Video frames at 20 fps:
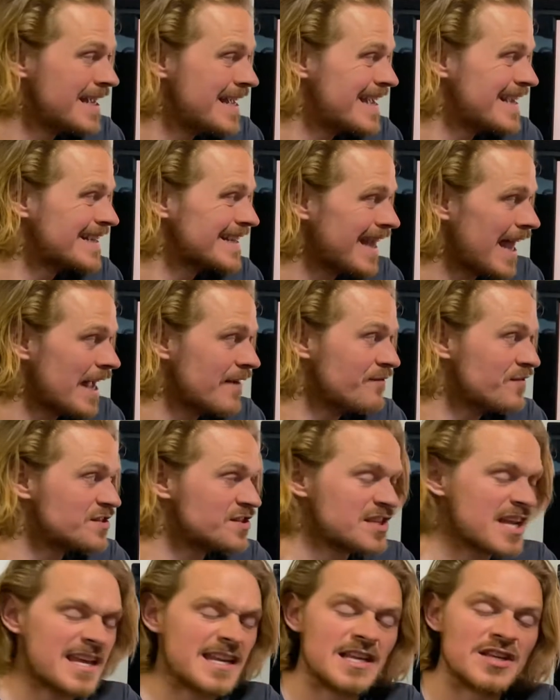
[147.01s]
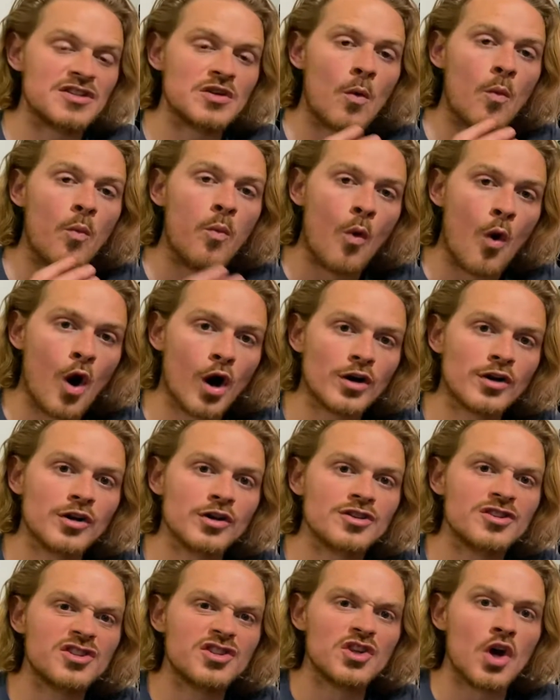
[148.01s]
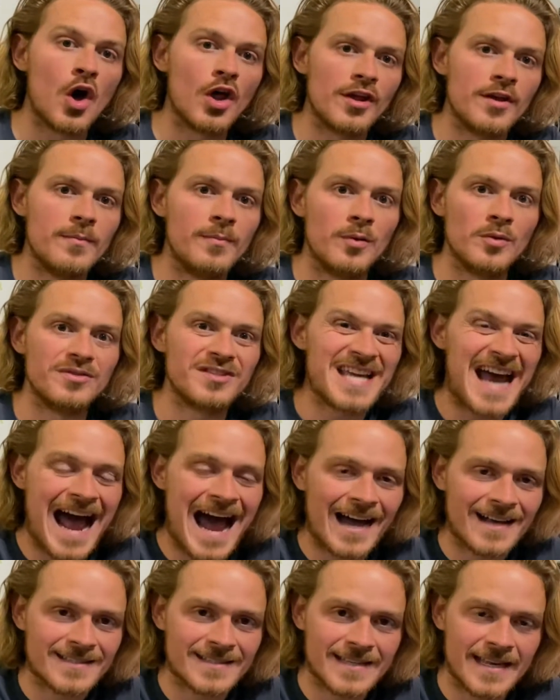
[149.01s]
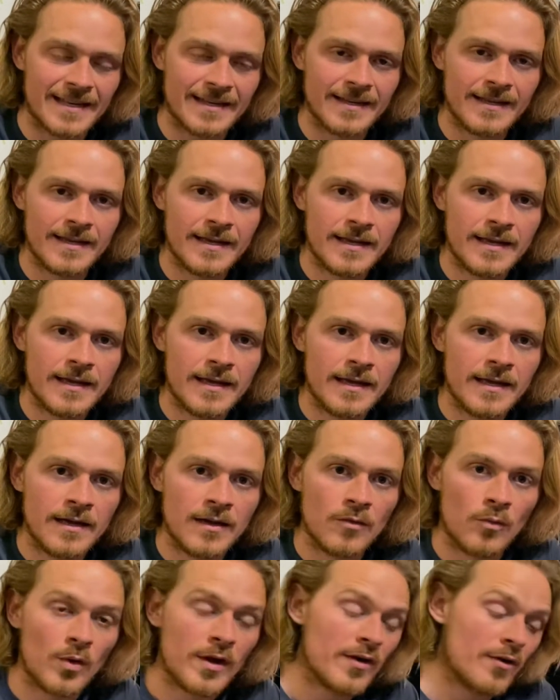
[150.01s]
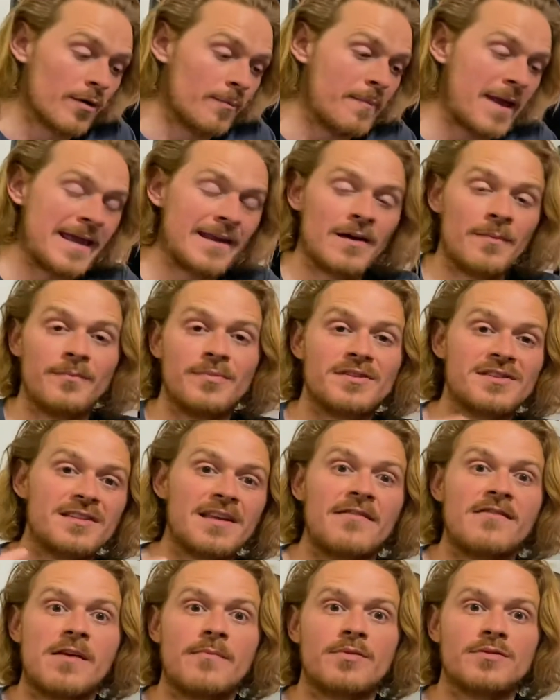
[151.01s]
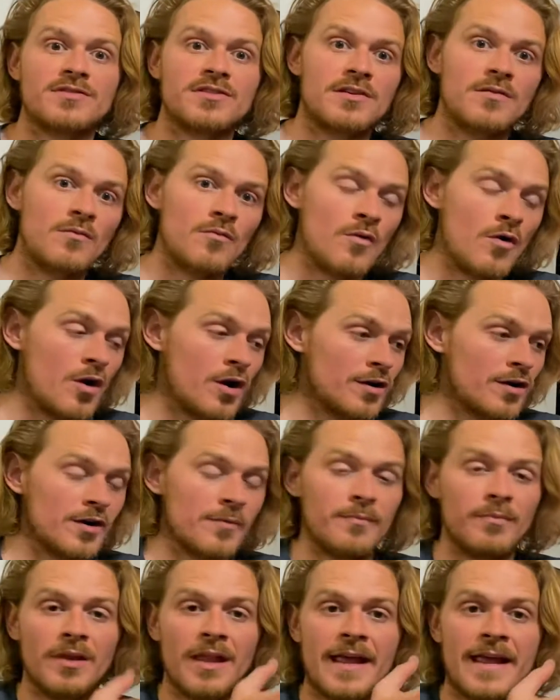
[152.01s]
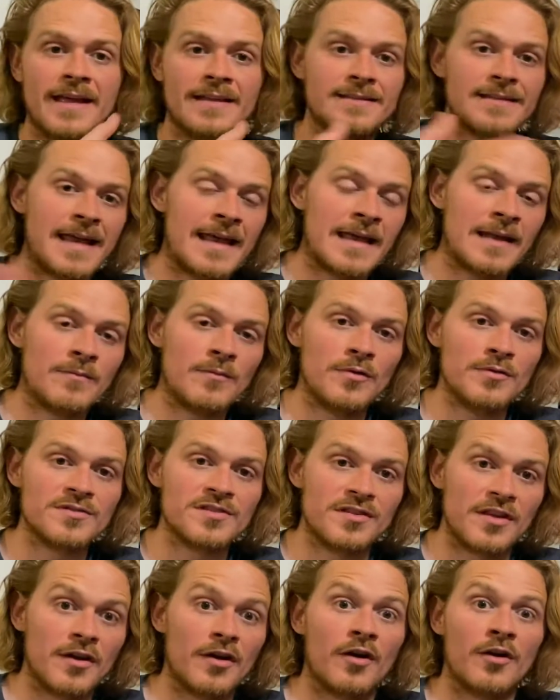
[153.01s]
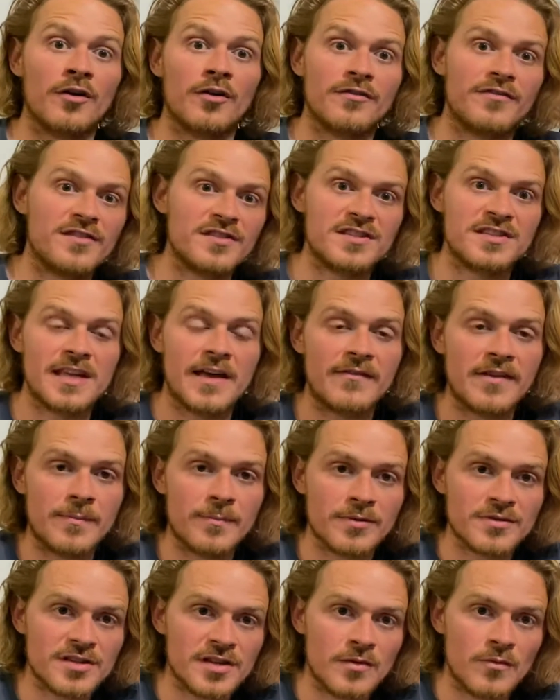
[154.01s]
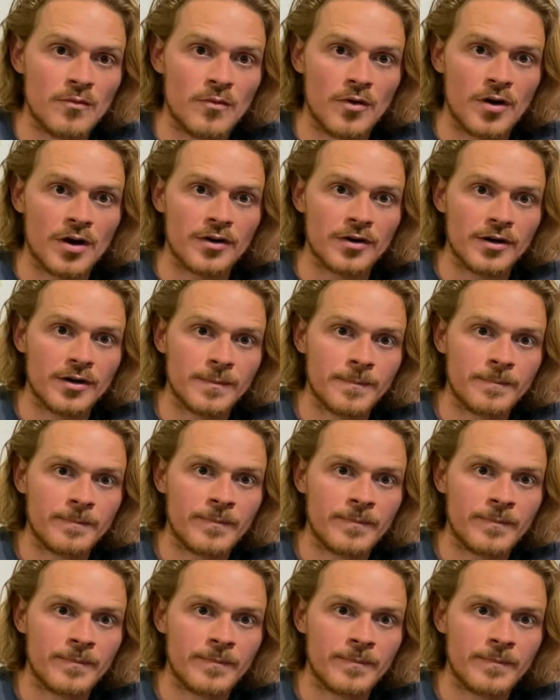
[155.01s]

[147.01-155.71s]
Glyphosate is a water-soluble toxin. We are made up of 70% water, plants, animals. The earth is 70% water.